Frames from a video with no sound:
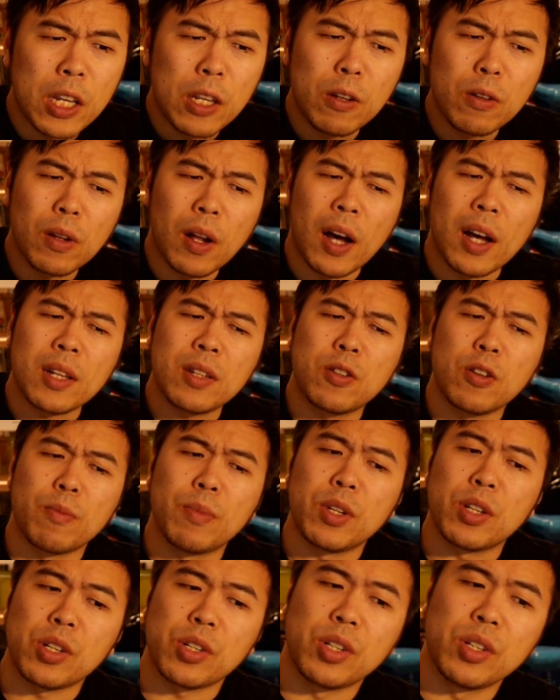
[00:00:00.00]
you lost your
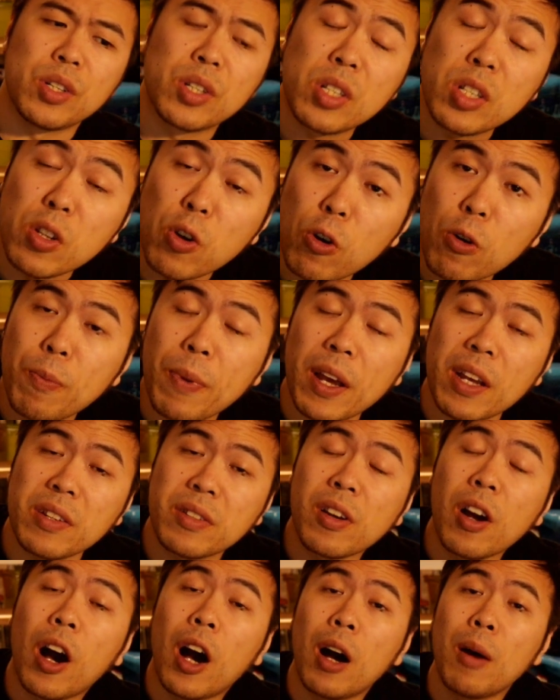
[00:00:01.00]
Magician's Soul
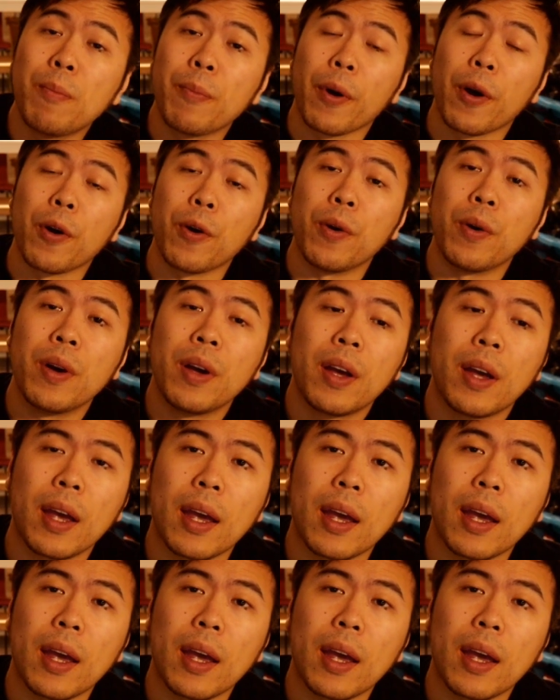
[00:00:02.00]
Base combo,